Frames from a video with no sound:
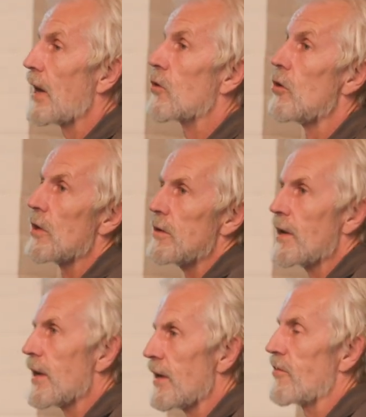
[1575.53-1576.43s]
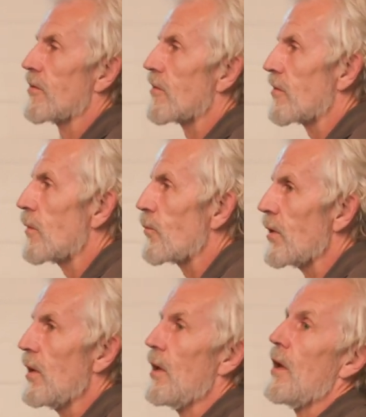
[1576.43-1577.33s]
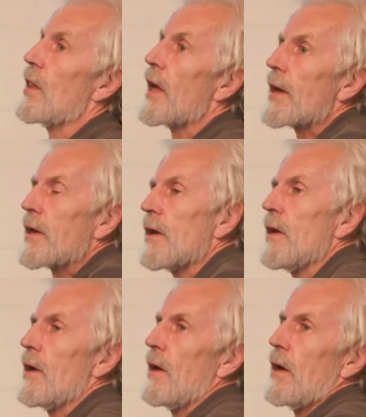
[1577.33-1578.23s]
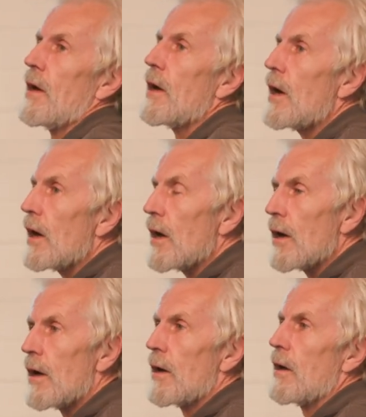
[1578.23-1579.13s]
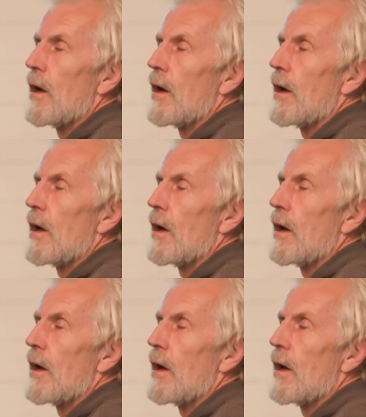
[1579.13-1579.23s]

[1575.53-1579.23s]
I call a relationship. Like, uh,